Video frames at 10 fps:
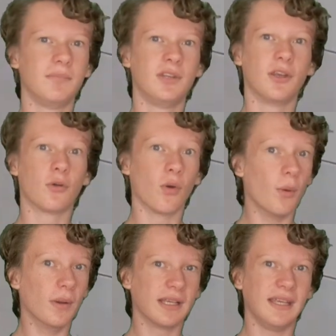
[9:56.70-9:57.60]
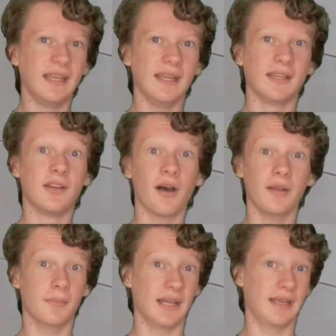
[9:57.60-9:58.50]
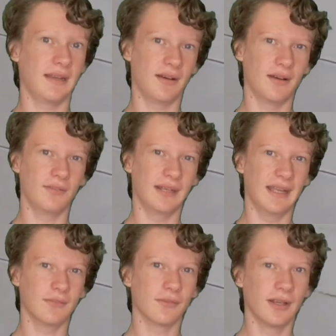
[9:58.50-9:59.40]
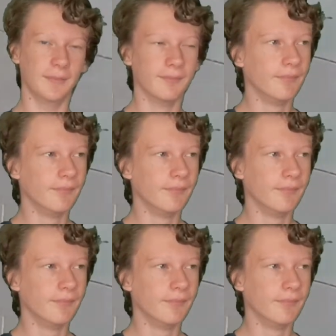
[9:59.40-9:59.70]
the chroma key cut my head off in that frame.